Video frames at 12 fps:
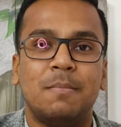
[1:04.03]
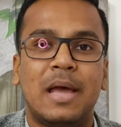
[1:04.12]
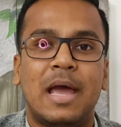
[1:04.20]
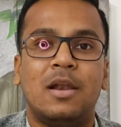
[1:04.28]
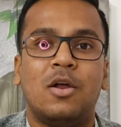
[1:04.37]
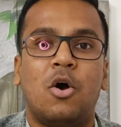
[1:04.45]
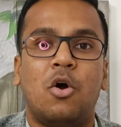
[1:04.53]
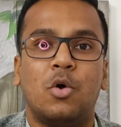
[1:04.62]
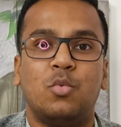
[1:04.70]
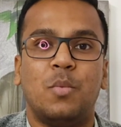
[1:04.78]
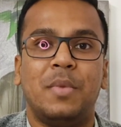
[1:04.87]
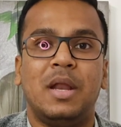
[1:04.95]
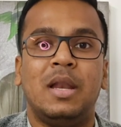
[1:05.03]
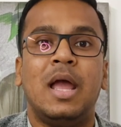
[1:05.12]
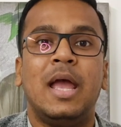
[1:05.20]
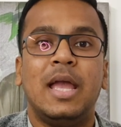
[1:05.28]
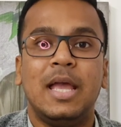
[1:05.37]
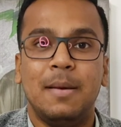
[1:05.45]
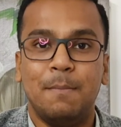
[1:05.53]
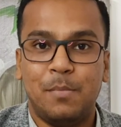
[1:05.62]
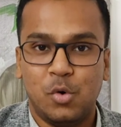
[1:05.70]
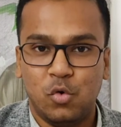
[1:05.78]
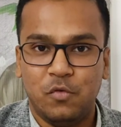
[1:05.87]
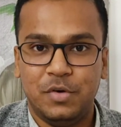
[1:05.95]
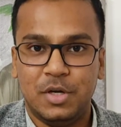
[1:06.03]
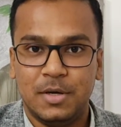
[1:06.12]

a man or a woman improved.